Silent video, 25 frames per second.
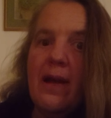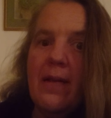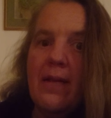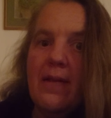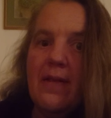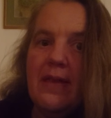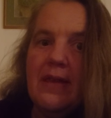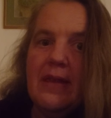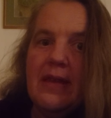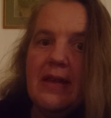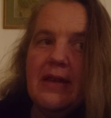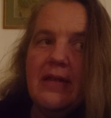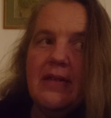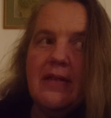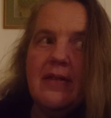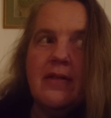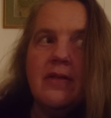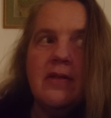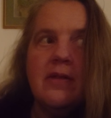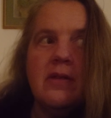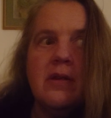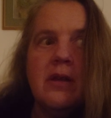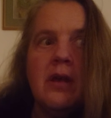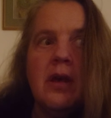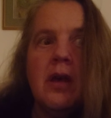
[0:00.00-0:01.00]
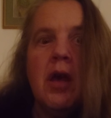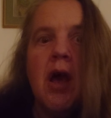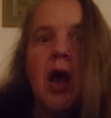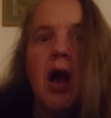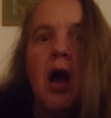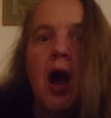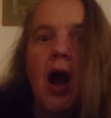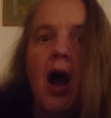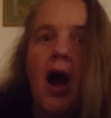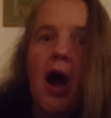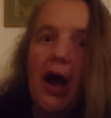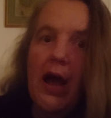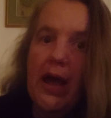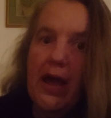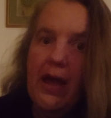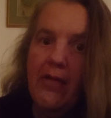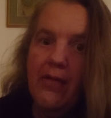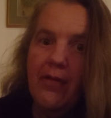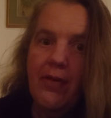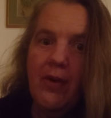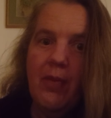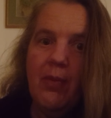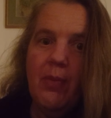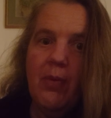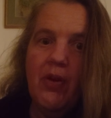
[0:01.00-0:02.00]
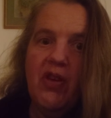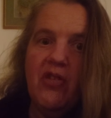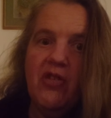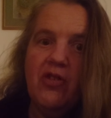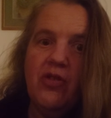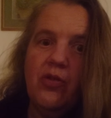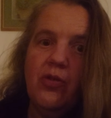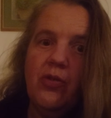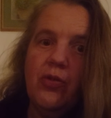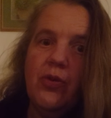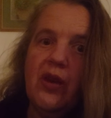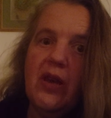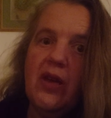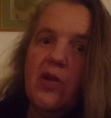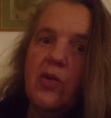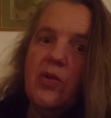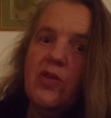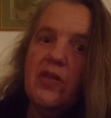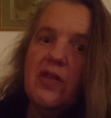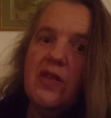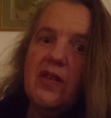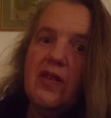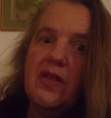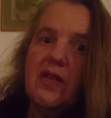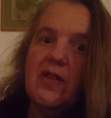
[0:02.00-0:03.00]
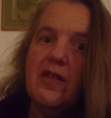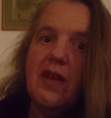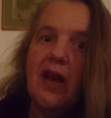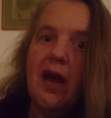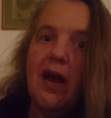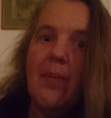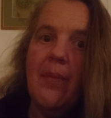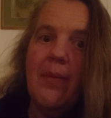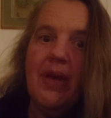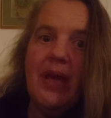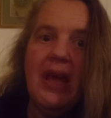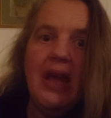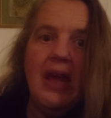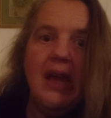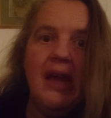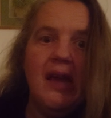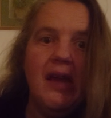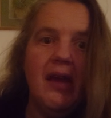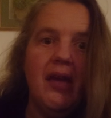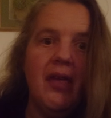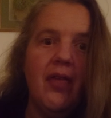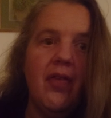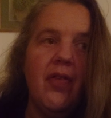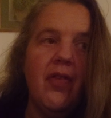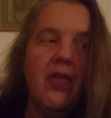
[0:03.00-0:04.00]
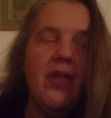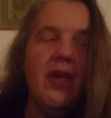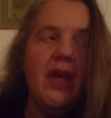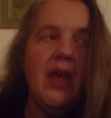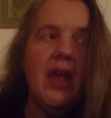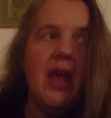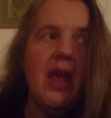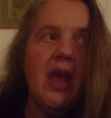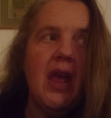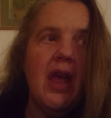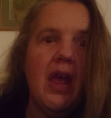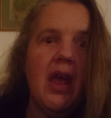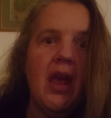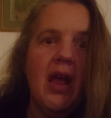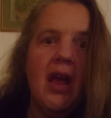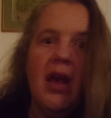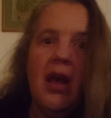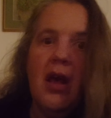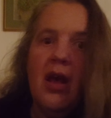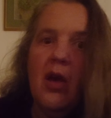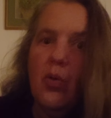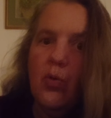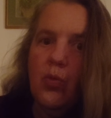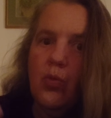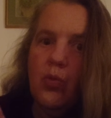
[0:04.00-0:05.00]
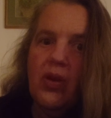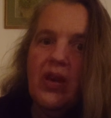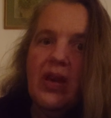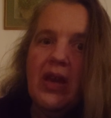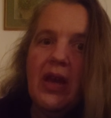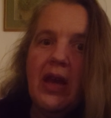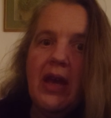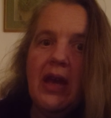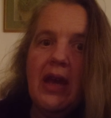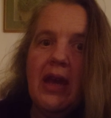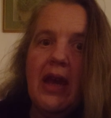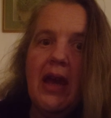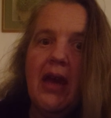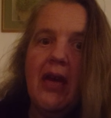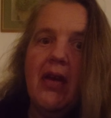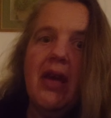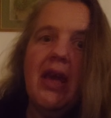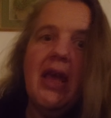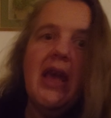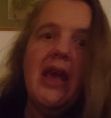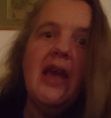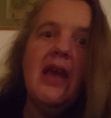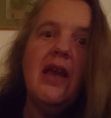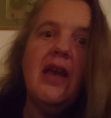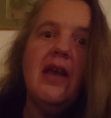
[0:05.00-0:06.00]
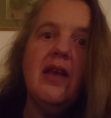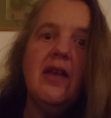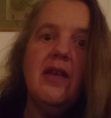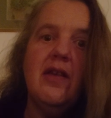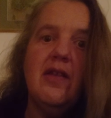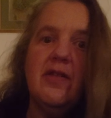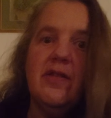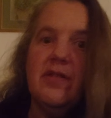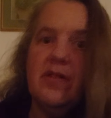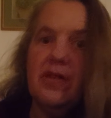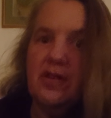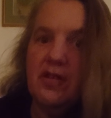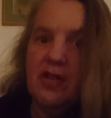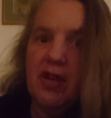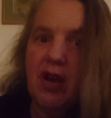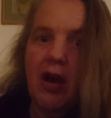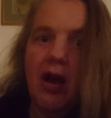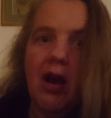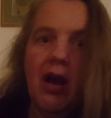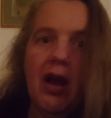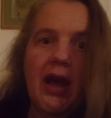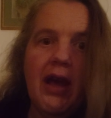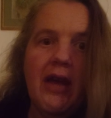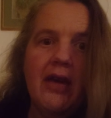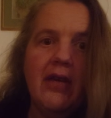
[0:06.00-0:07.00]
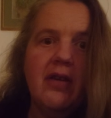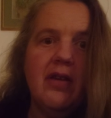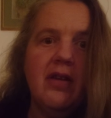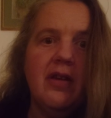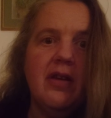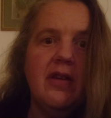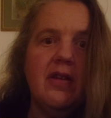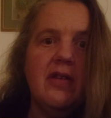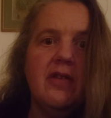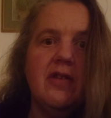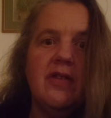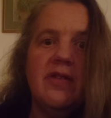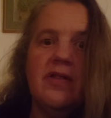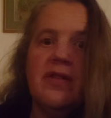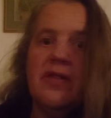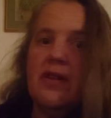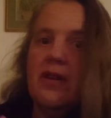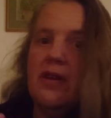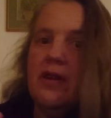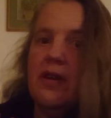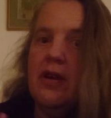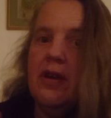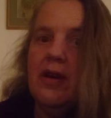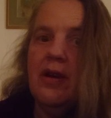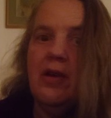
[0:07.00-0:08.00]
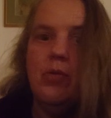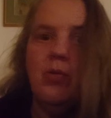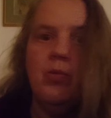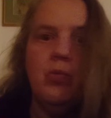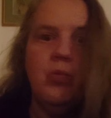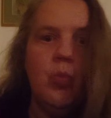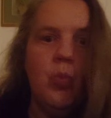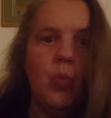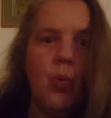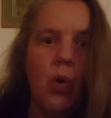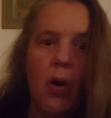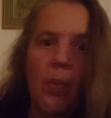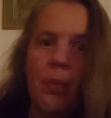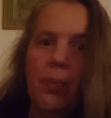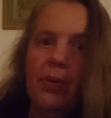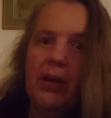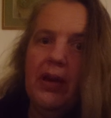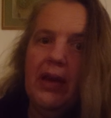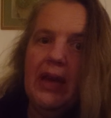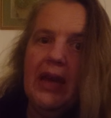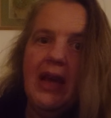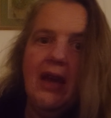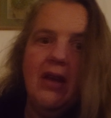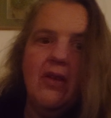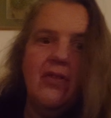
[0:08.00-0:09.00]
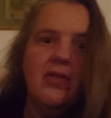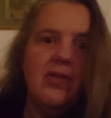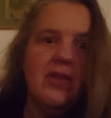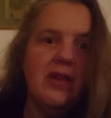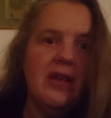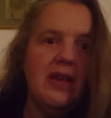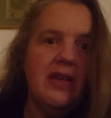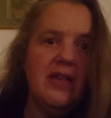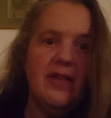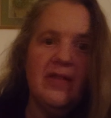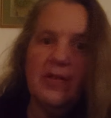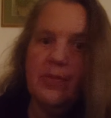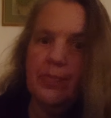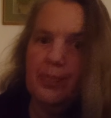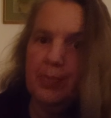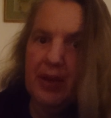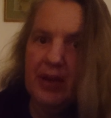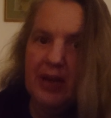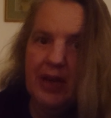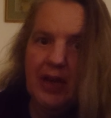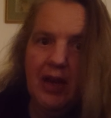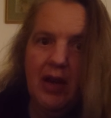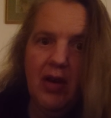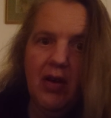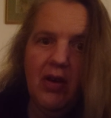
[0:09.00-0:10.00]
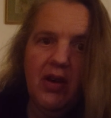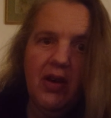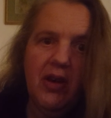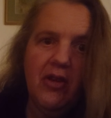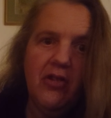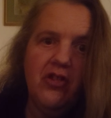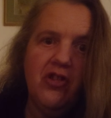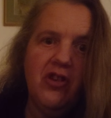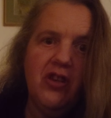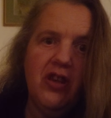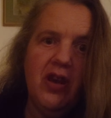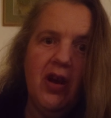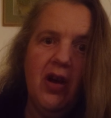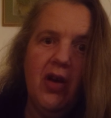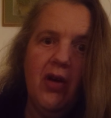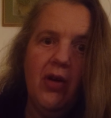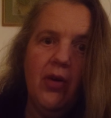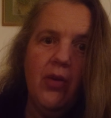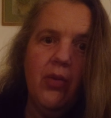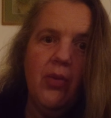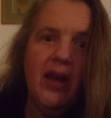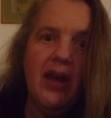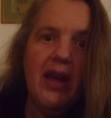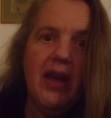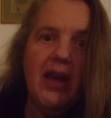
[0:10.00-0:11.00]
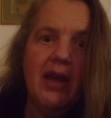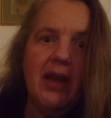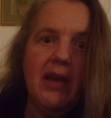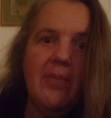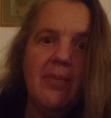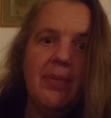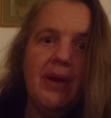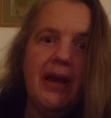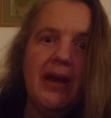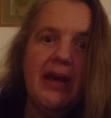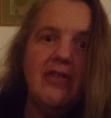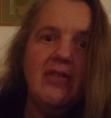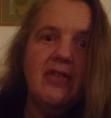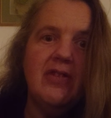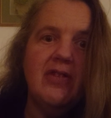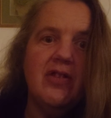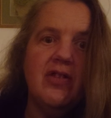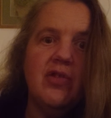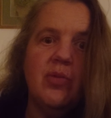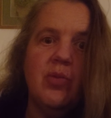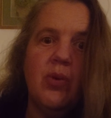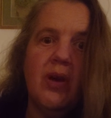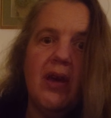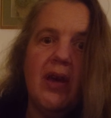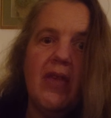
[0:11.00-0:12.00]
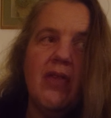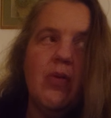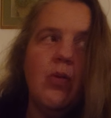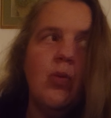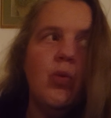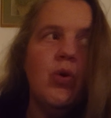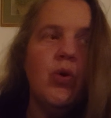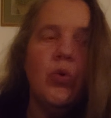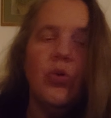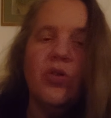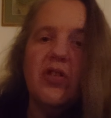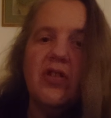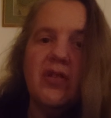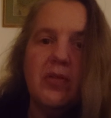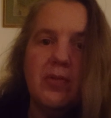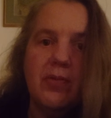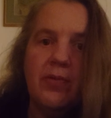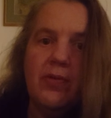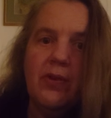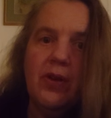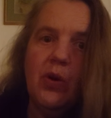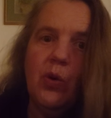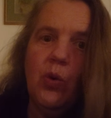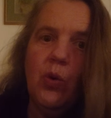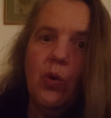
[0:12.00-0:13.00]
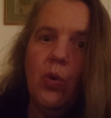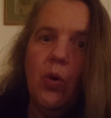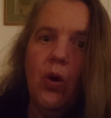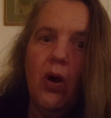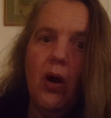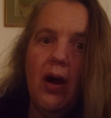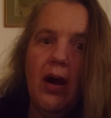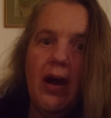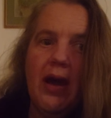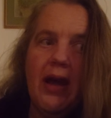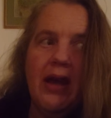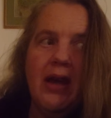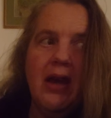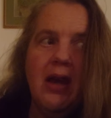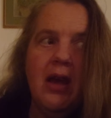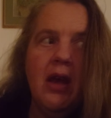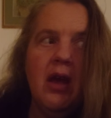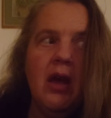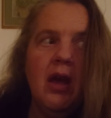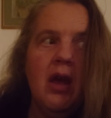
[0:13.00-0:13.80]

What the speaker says: this higher vibrational frequency that's coming in, the ringing in our ears, the tiredness, the wobbling, the spinning energy on a regular basis, where the world doesn't feel quite